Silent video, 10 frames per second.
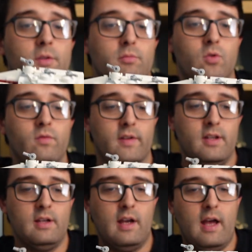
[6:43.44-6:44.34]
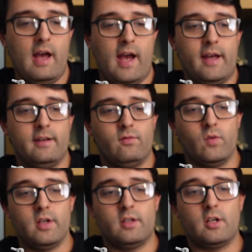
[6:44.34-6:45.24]
the movie. And if
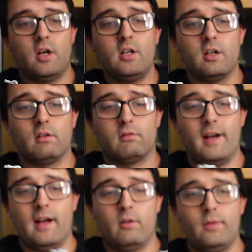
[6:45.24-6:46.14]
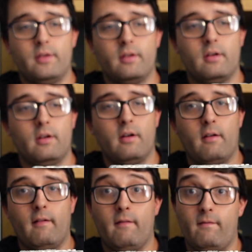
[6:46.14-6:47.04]
we turn it around,
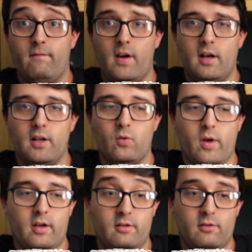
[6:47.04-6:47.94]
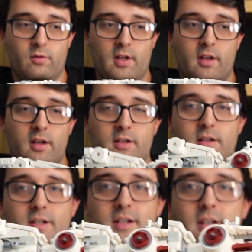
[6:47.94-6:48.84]
fairly quick to do that, eh?
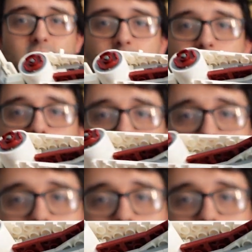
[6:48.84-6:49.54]
We